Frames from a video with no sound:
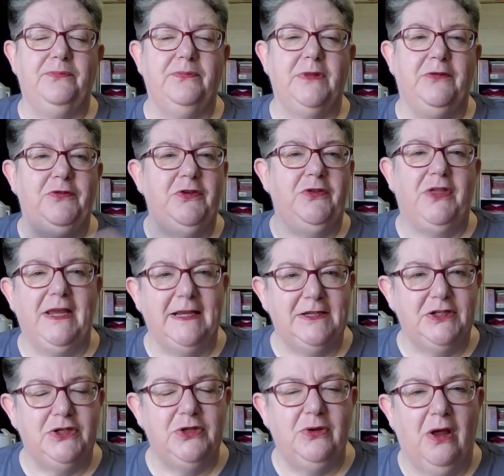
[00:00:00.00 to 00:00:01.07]
if you think it's
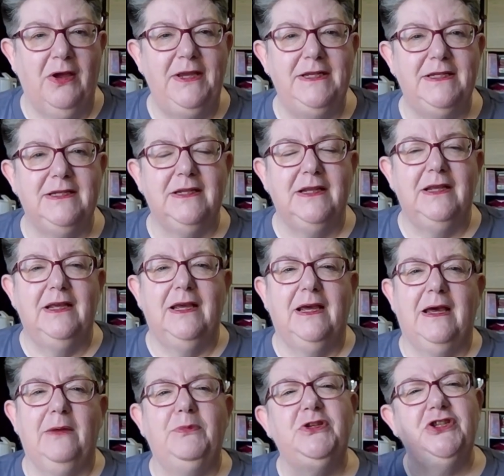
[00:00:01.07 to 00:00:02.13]
too light,
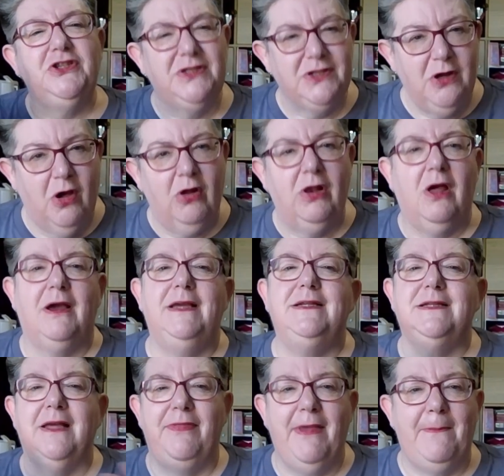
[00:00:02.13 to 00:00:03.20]
but just start light
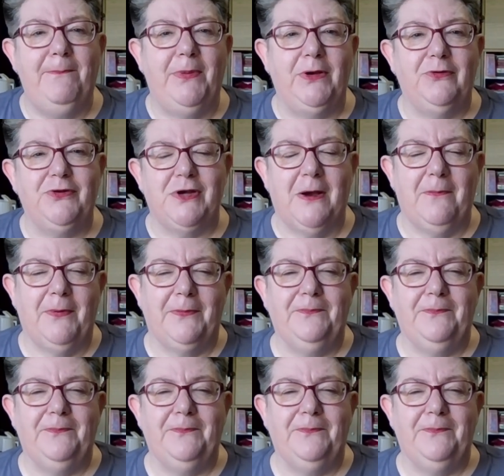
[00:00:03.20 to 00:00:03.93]
and then build up.